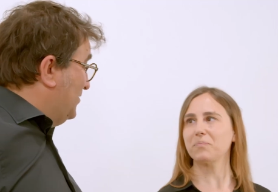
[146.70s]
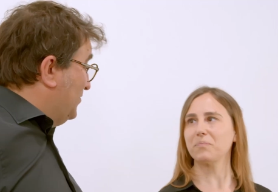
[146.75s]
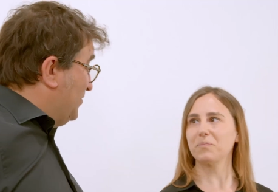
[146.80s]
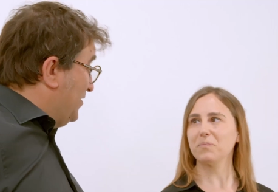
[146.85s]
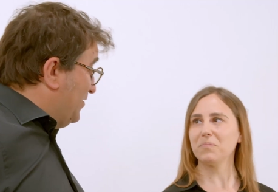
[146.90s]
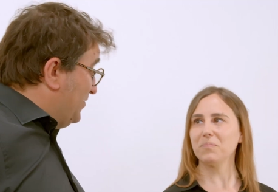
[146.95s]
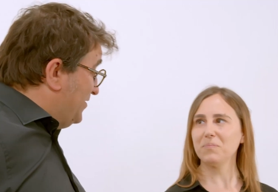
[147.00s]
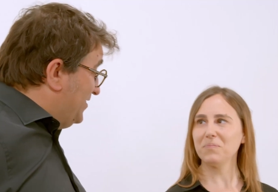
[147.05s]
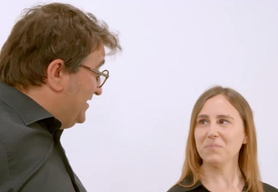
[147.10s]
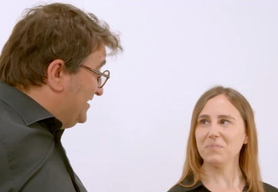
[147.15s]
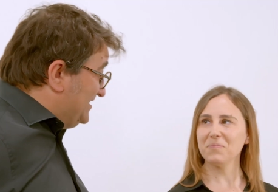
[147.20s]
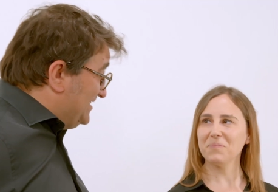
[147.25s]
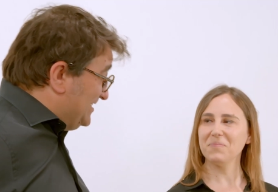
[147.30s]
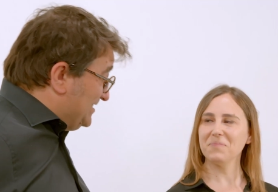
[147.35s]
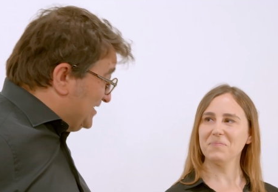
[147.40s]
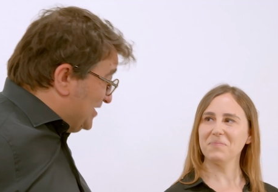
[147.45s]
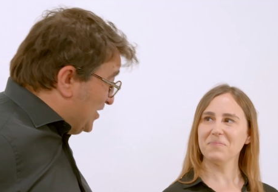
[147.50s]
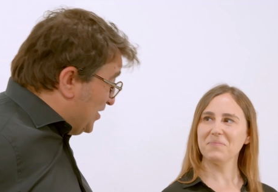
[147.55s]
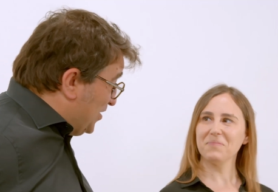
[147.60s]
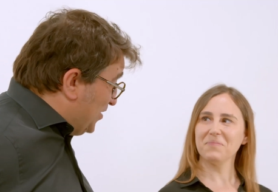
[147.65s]
Speaker 1: wow, this is
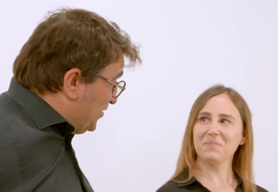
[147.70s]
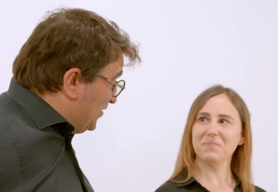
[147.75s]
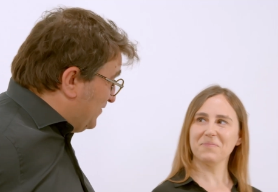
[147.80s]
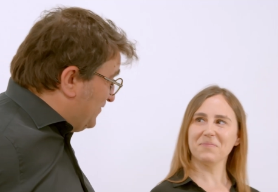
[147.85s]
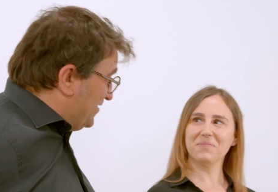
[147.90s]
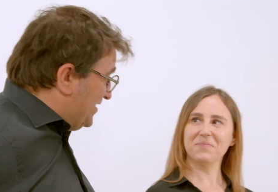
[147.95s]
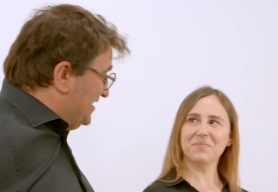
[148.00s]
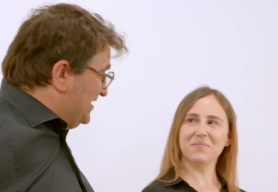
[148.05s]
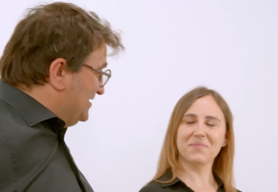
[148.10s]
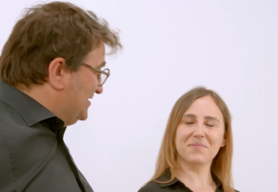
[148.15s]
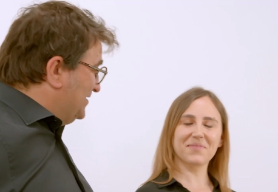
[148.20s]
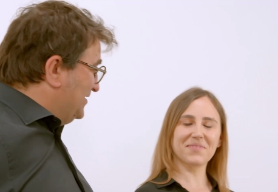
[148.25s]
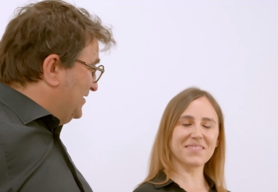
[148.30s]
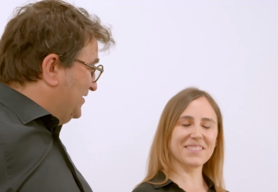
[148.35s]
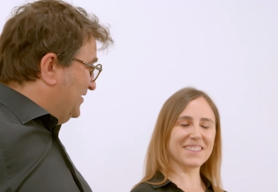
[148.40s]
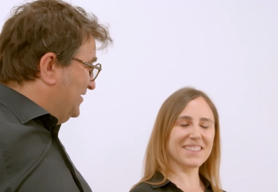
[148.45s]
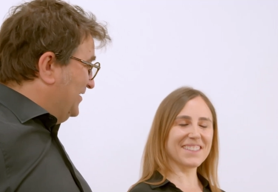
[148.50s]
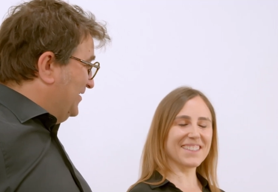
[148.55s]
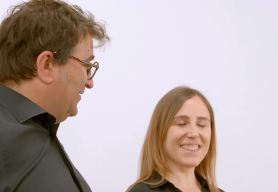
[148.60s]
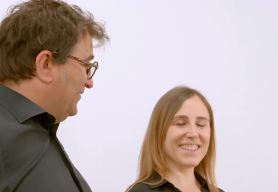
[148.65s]
a lot of things
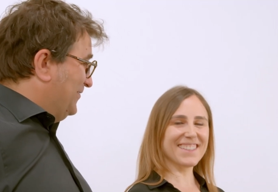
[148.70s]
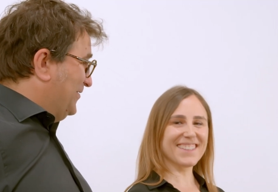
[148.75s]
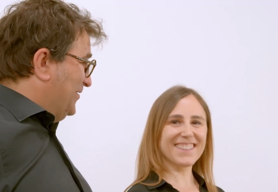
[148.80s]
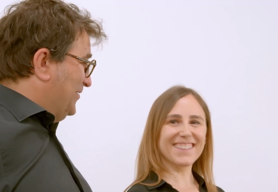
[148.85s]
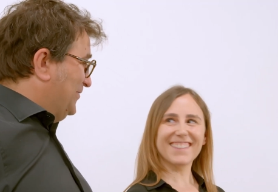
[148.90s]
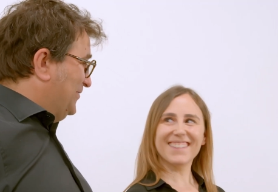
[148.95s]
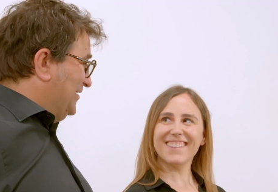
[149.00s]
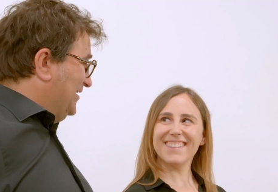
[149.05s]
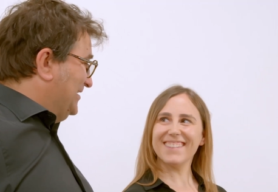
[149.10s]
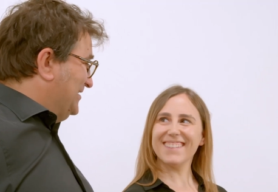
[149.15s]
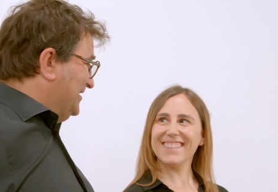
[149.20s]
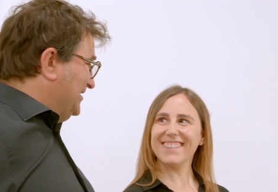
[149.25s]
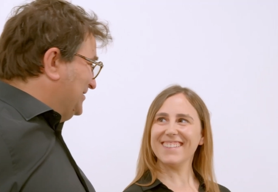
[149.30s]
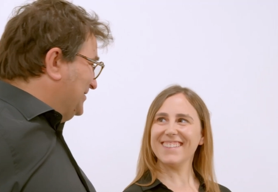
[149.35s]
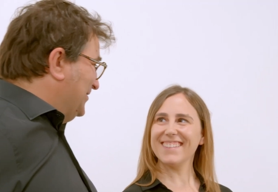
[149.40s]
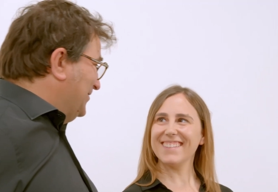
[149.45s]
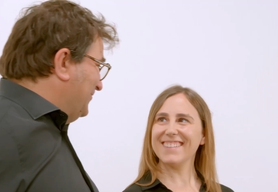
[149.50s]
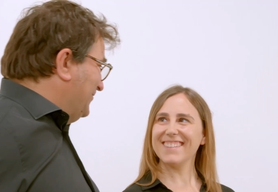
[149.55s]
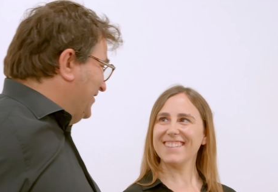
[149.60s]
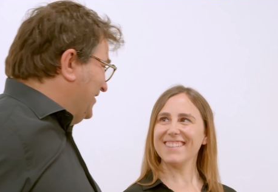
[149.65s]
uh, of the utilization
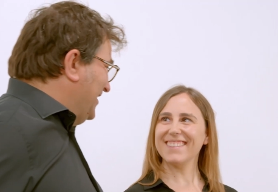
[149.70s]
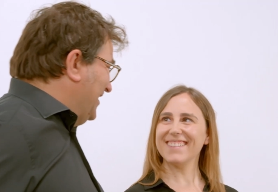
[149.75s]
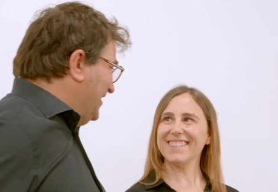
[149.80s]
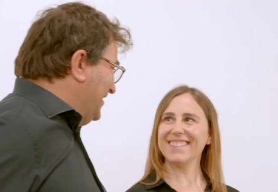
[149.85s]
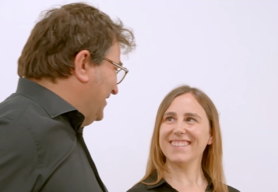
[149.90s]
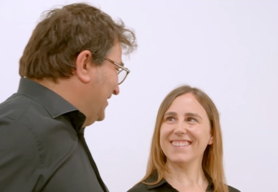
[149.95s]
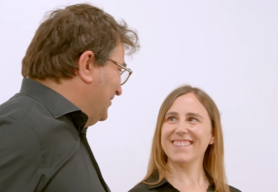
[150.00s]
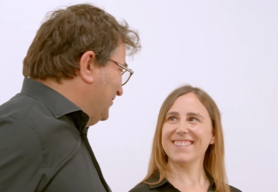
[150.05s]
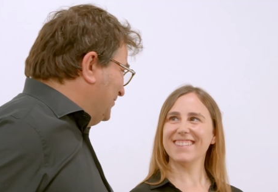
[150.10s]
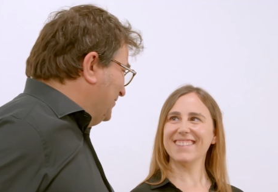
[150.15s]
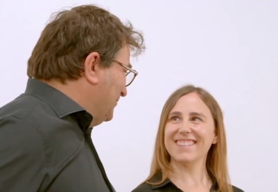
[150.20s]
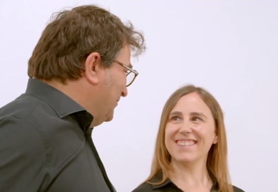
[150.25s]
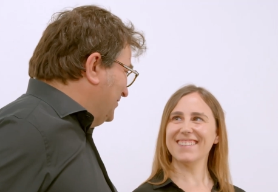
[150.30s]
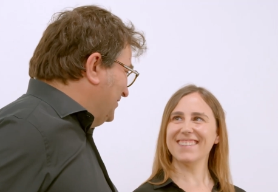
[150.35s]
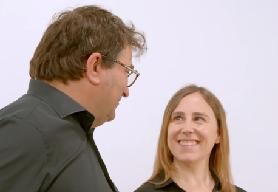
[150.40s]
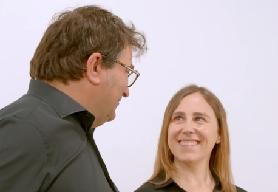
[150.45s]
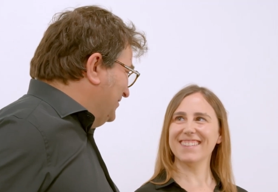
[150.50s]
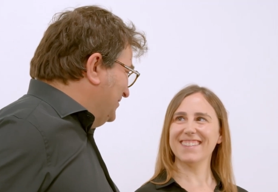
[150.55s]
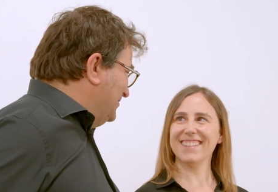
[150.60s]
of AI in automotive